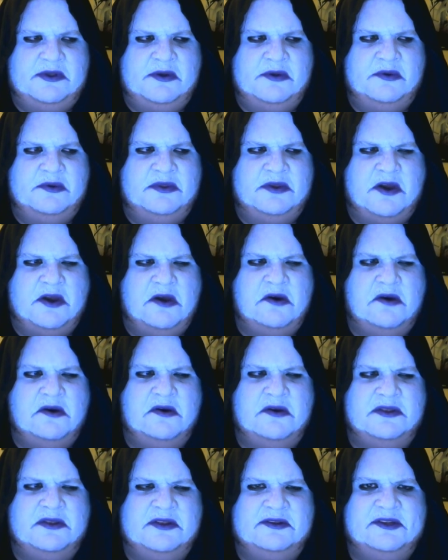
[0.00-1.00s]
the
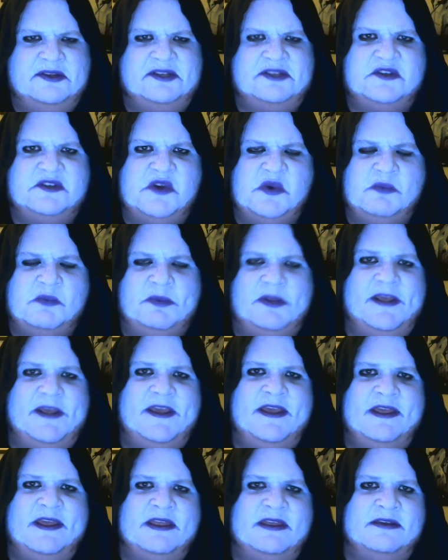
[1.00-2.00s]
card that lets you
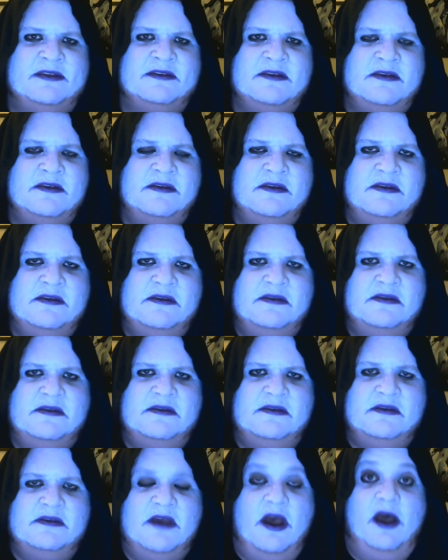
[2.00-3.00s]
play the,
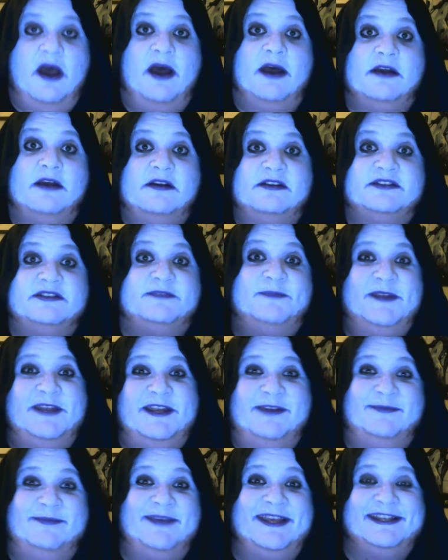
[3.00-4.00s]

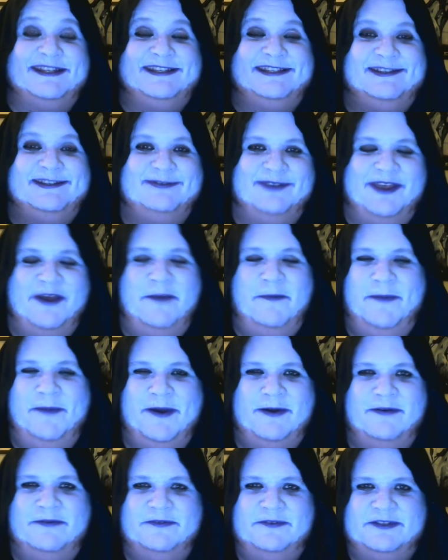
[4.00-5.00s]
Spinning Myths, with how
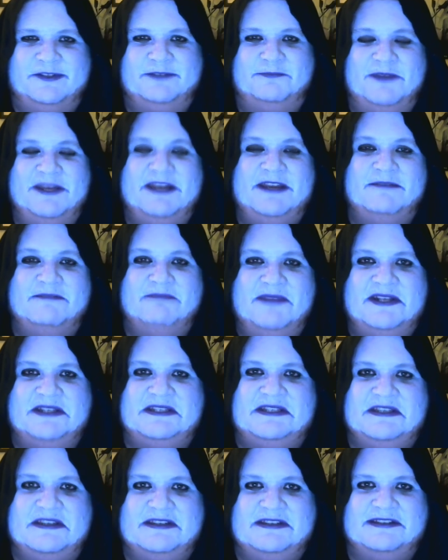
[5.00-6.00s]
powerful Spinning
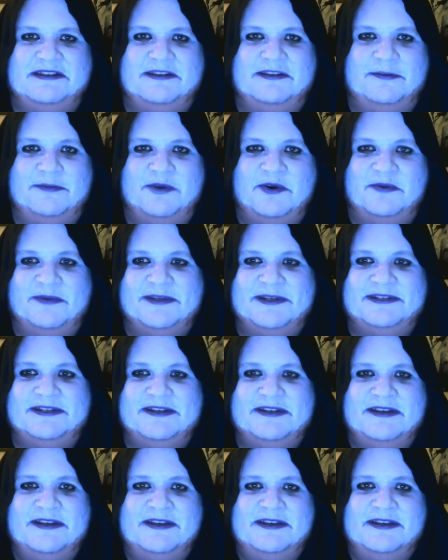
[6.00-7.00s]
Myths is at the moment.
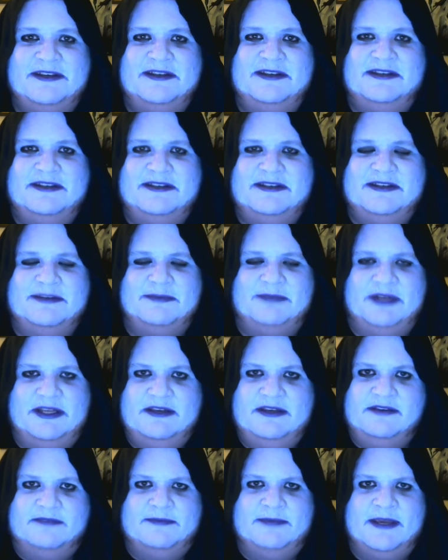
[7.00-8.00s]
And
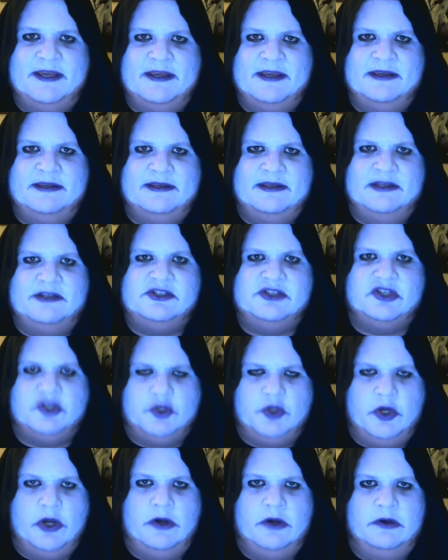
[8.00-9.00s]
believe me, it's
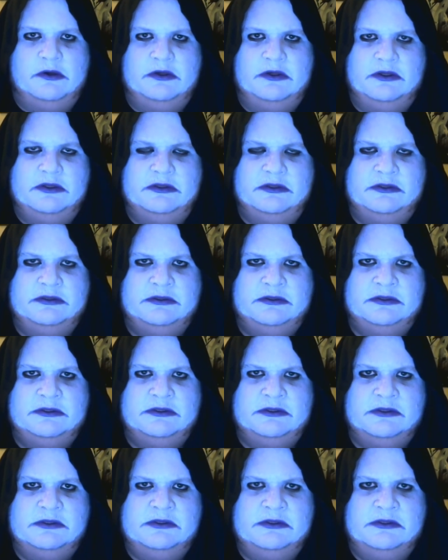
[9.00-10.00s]
strong.
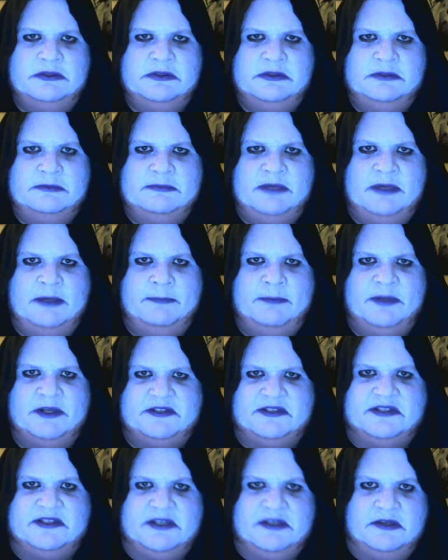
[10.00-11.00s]
My butt
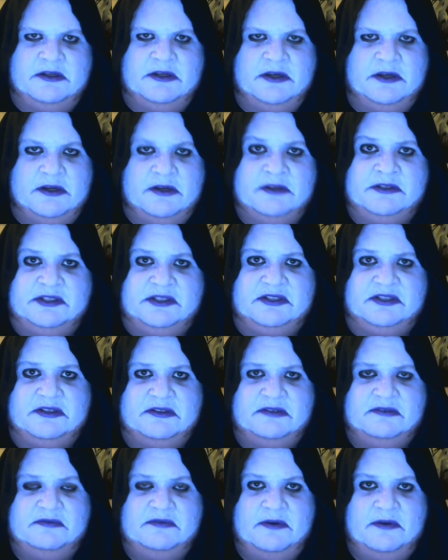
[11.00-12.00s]
still hurts
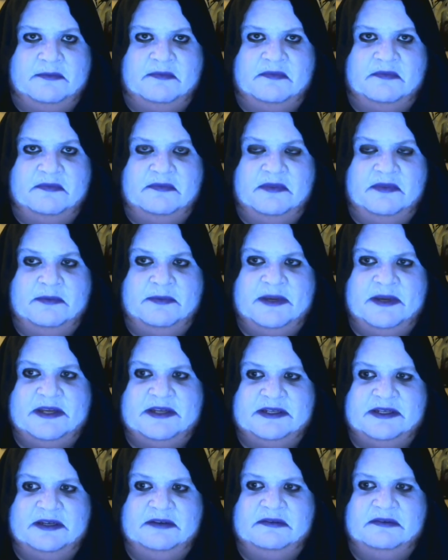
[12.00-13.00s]
from the beating.